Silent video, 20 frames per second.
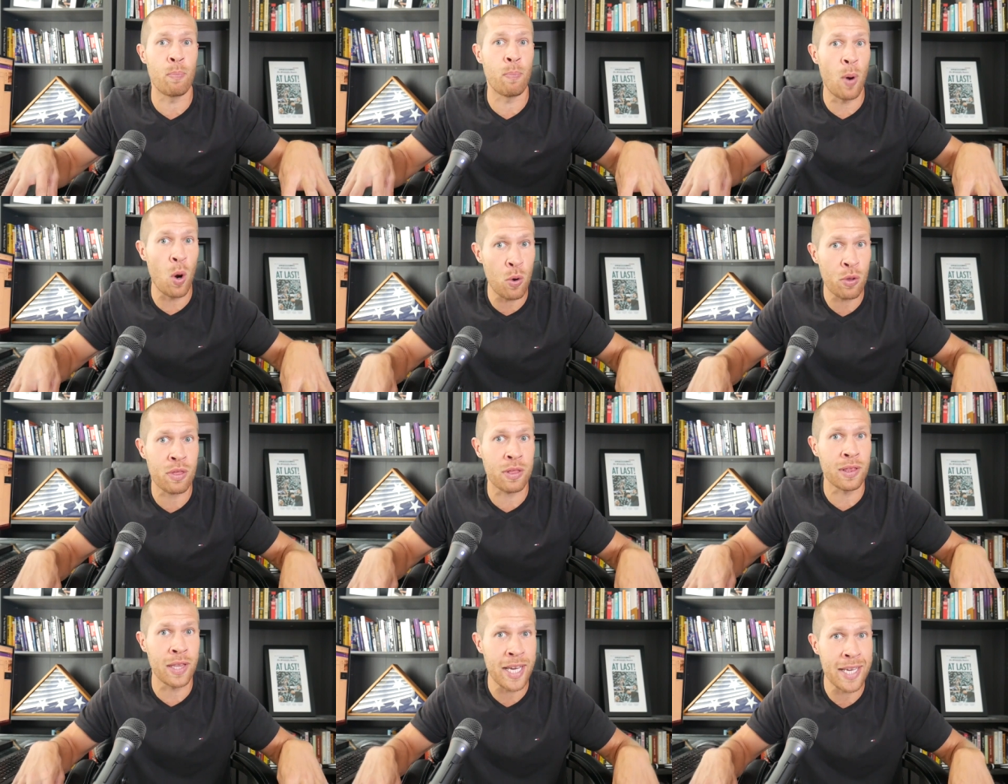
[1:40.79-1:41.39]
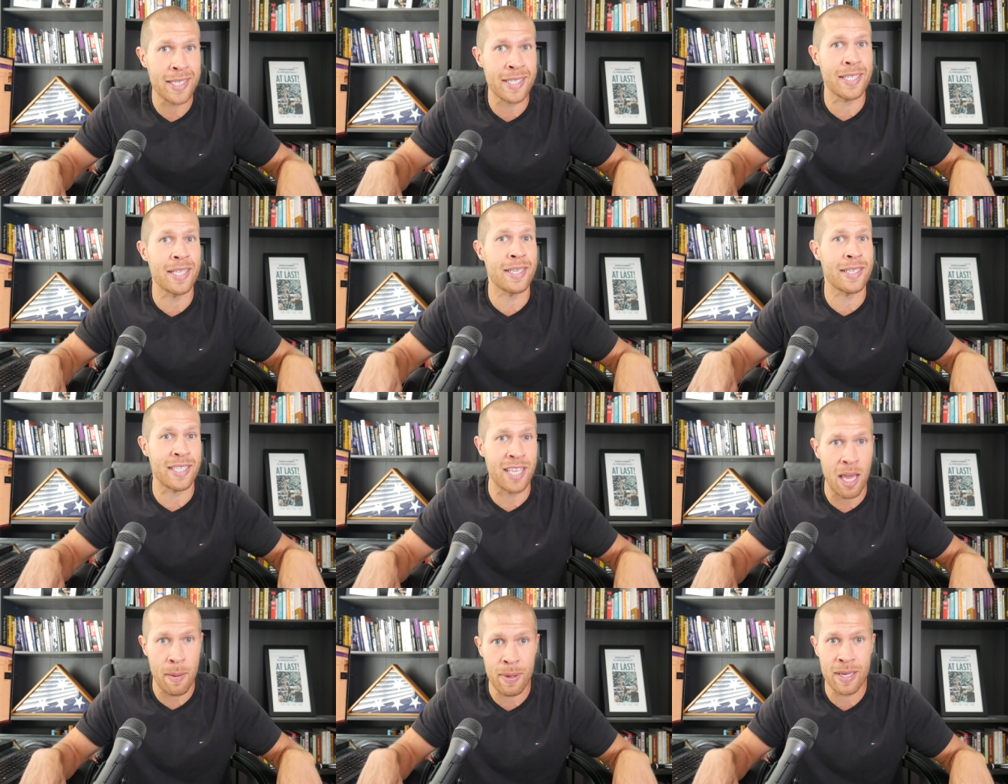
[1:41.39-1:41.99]
both list the
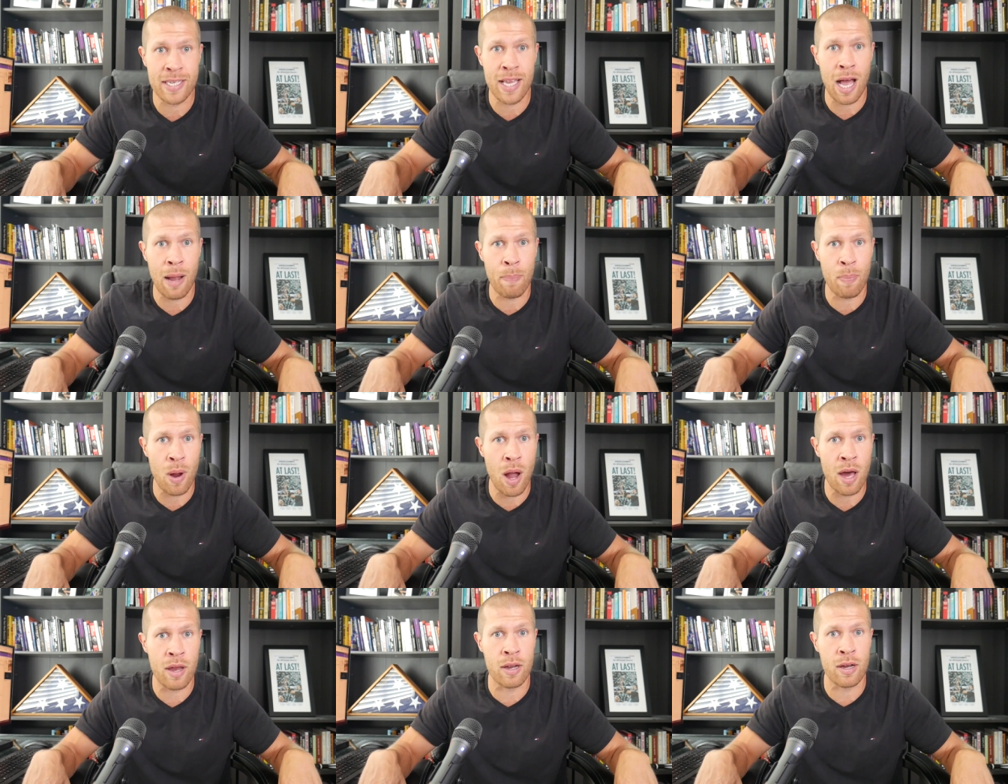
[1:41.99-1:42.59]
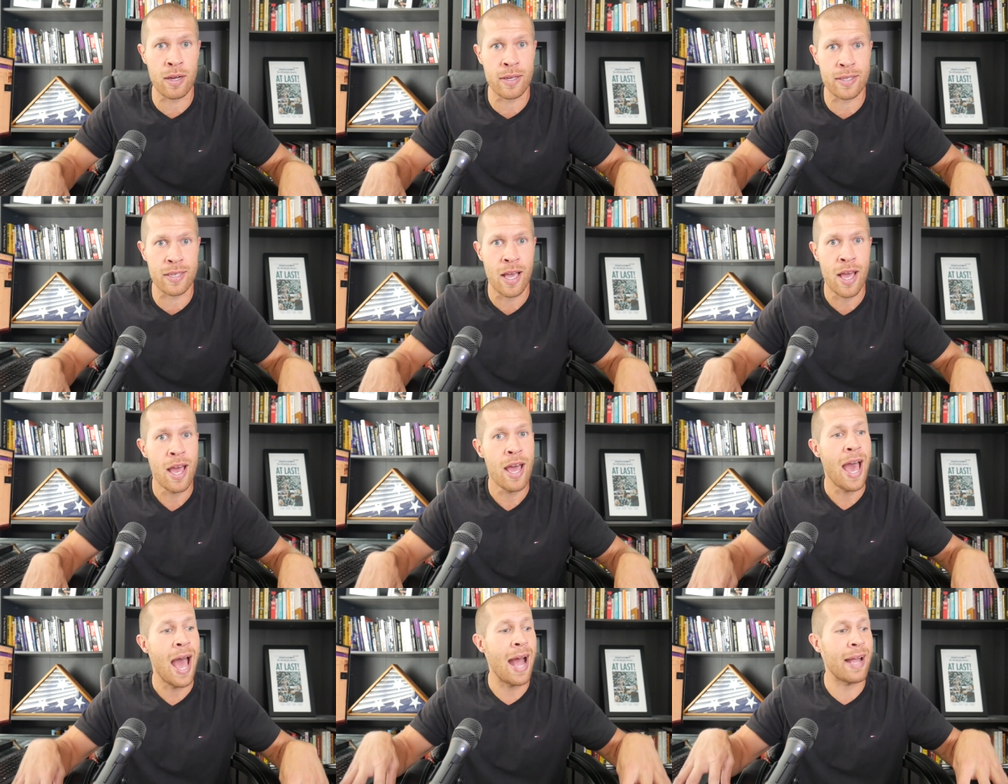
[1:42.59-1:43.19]
same exact products
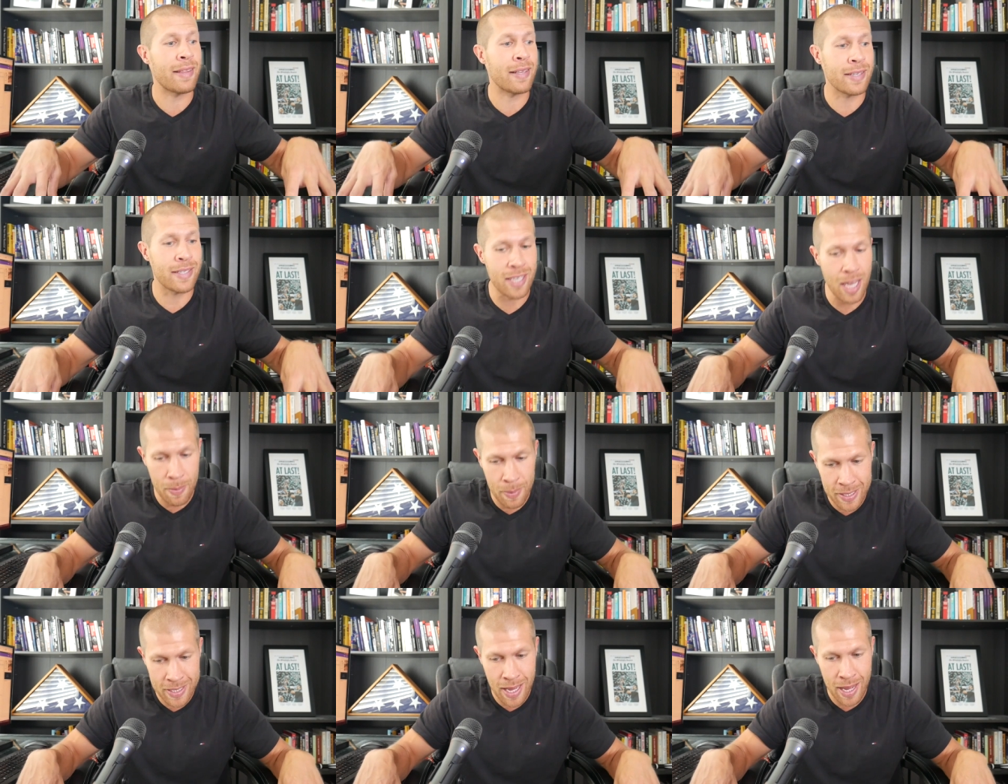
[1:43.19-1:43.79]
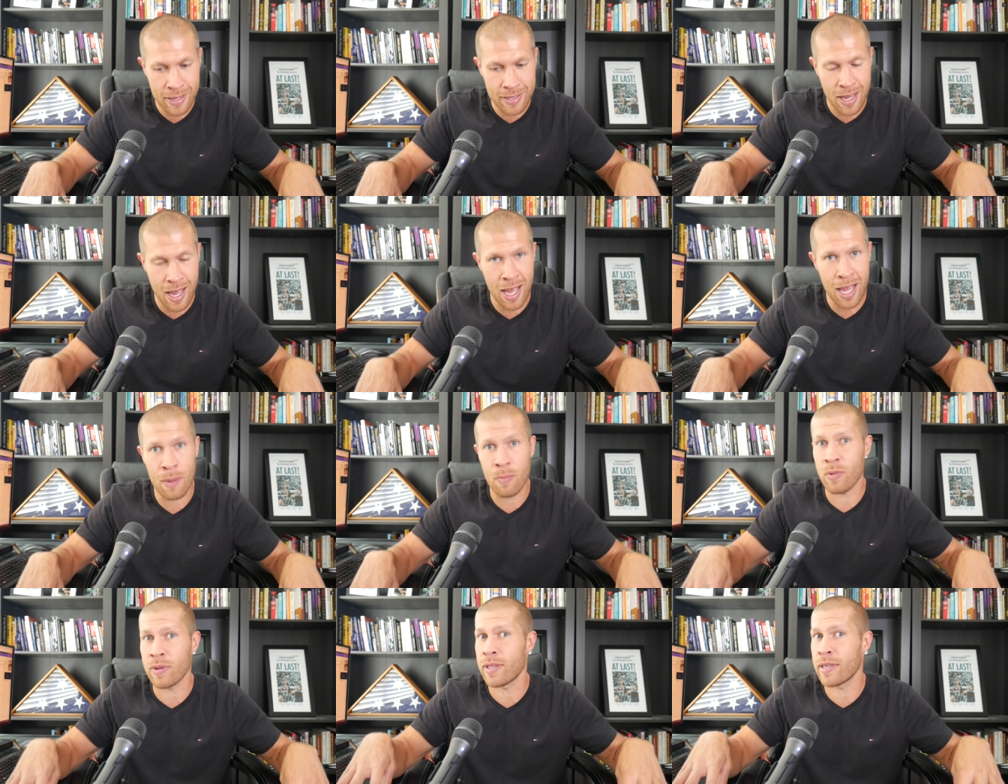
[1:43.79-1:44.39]
at the same exact
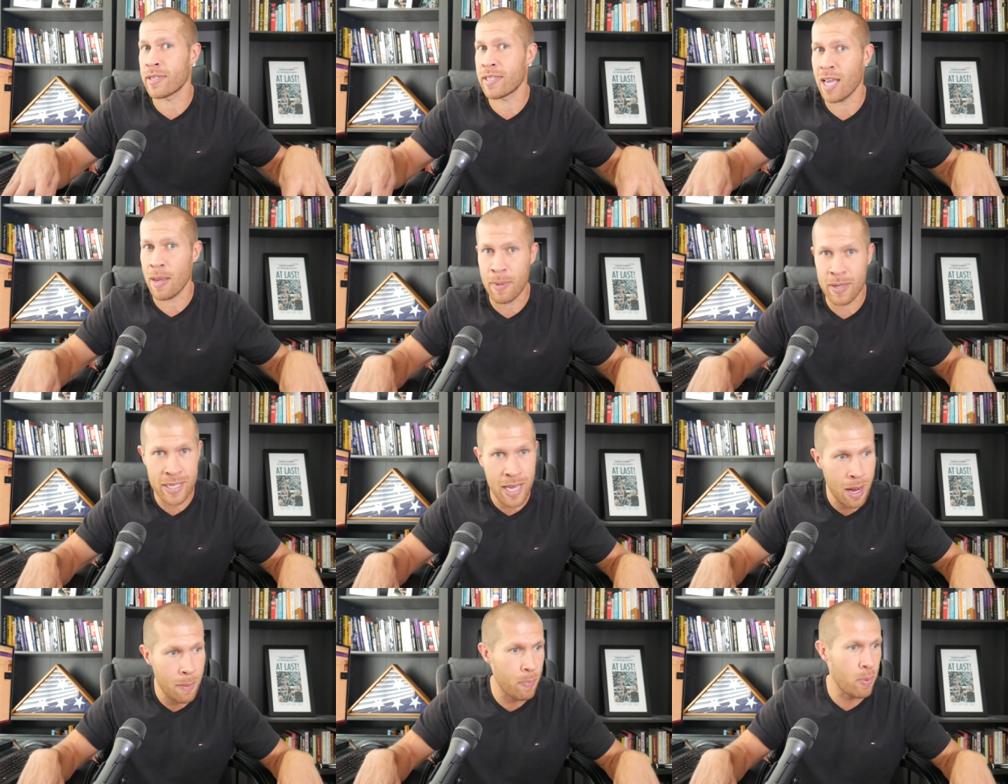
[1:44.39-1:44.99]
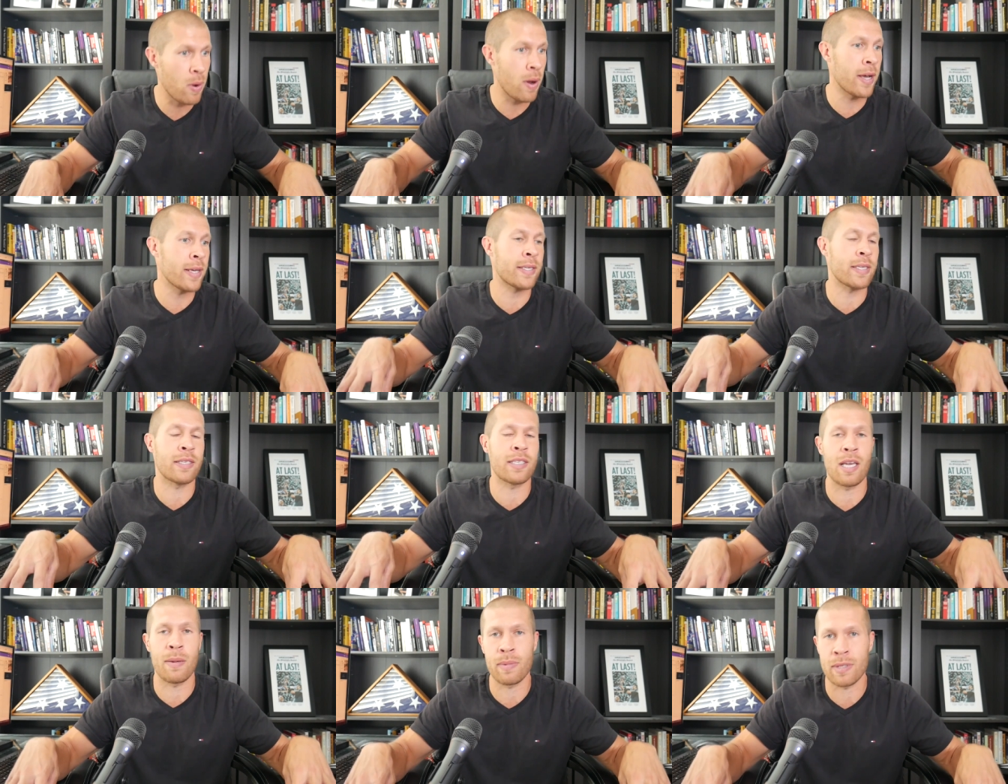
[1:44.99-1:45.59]
time with the same exact price, the
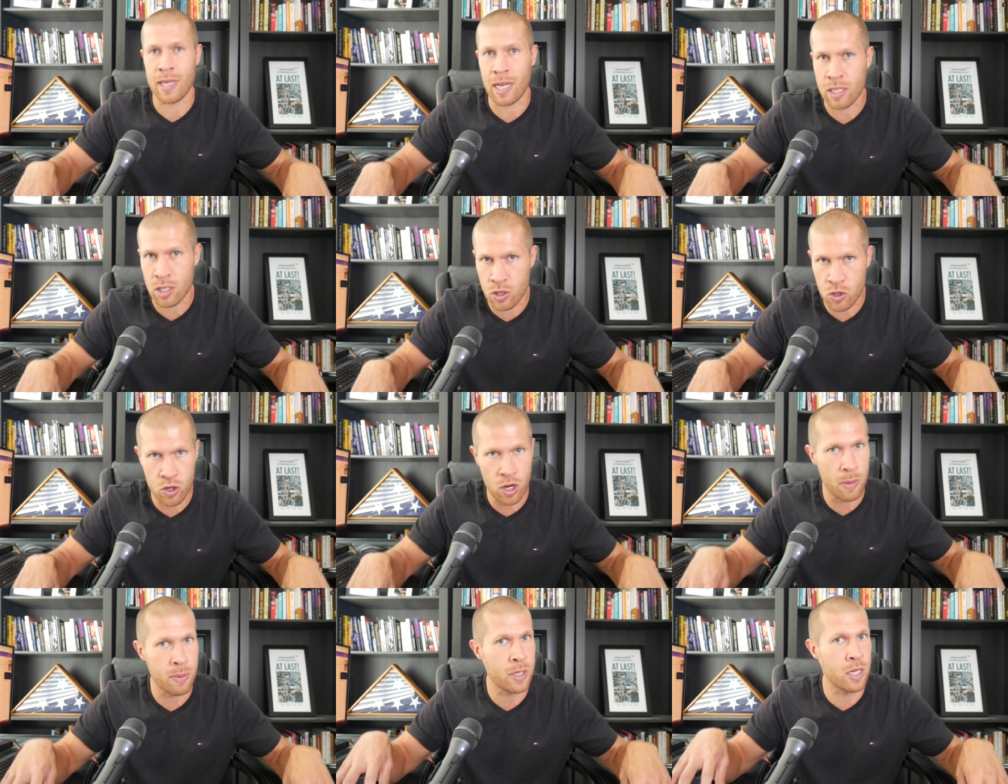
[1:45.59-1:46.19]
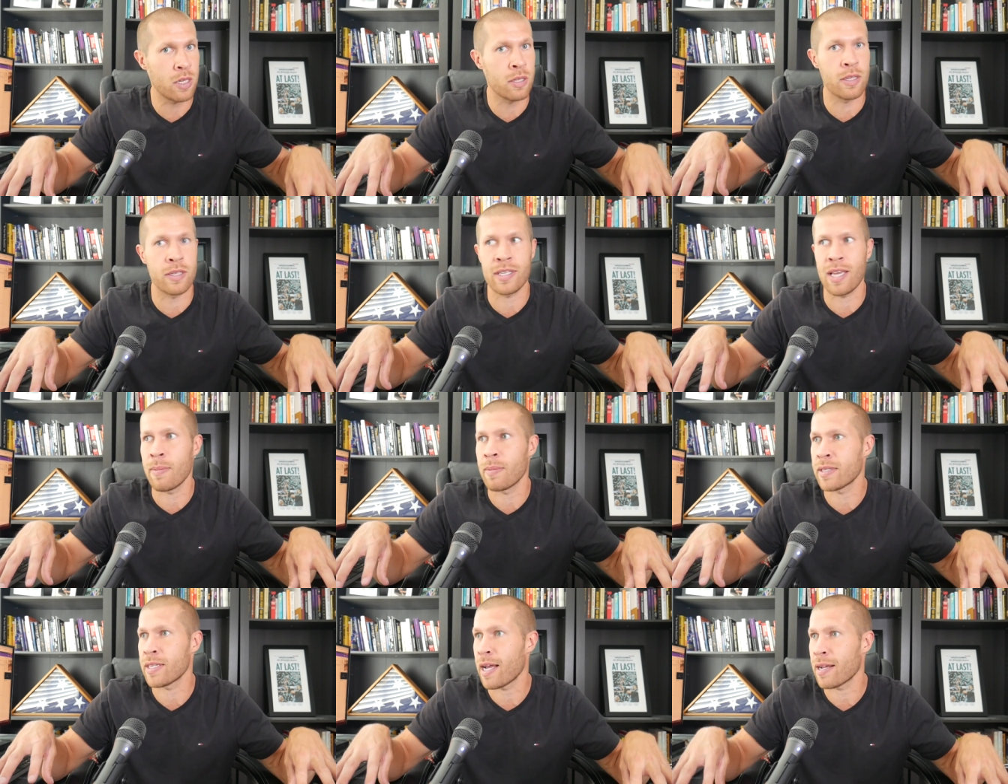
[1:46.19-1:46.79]
same exact description, the
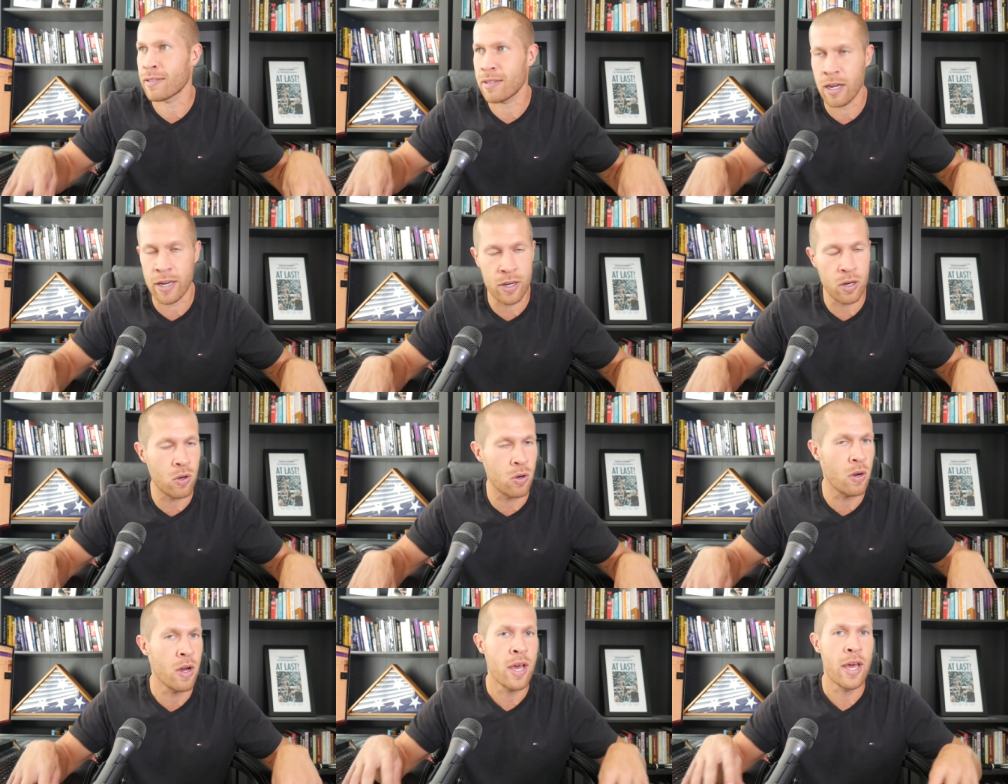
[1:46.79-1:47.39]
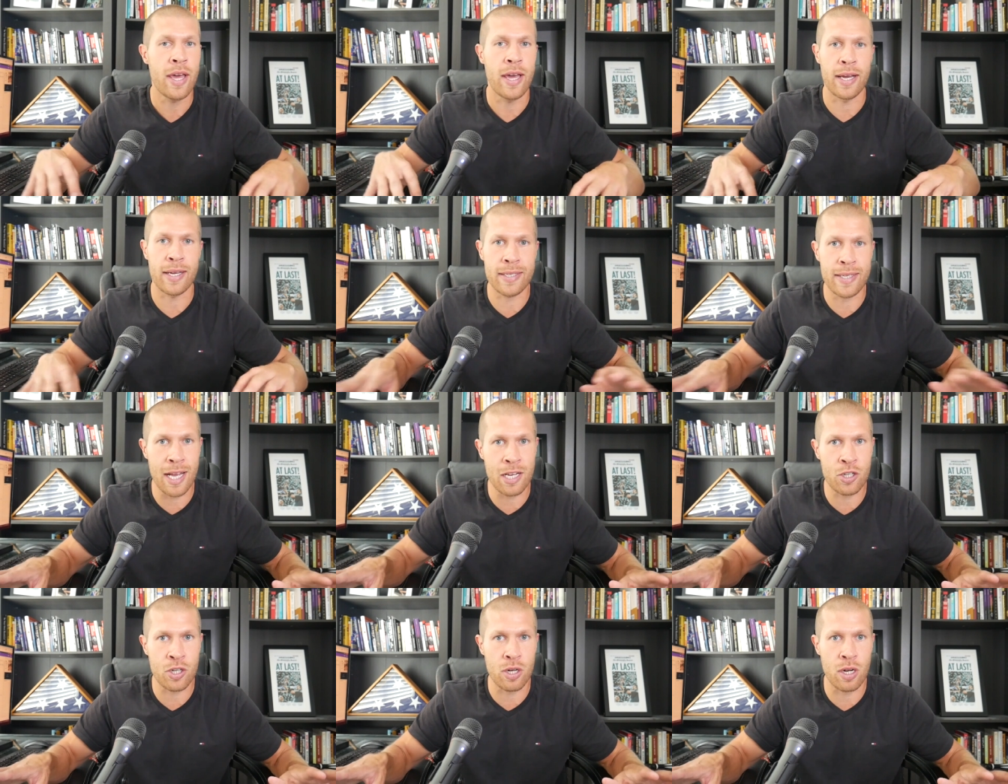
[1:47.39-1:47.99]
same exact title,
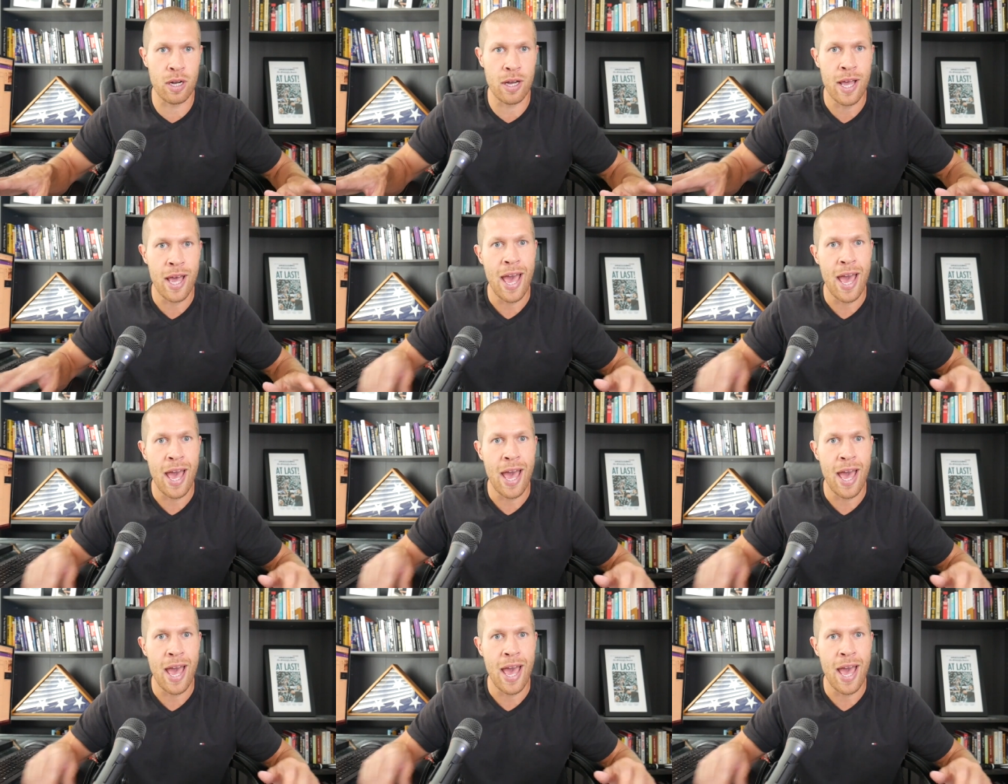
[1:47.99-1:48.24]
etc.,